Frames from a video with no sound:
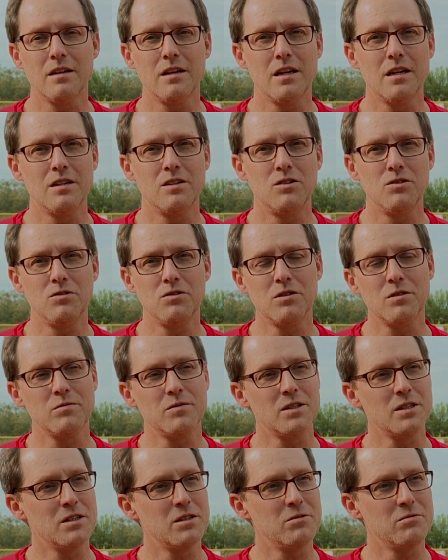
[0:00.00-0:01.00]
and do
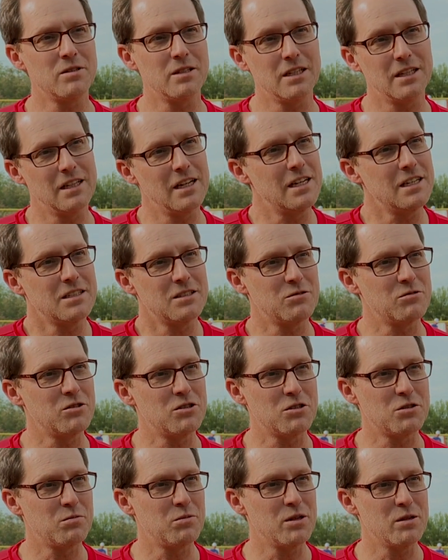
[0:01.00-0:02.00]
something he really likes, which
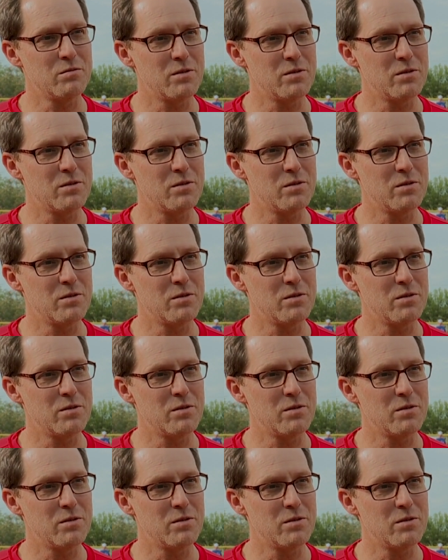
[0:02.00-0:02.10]
is play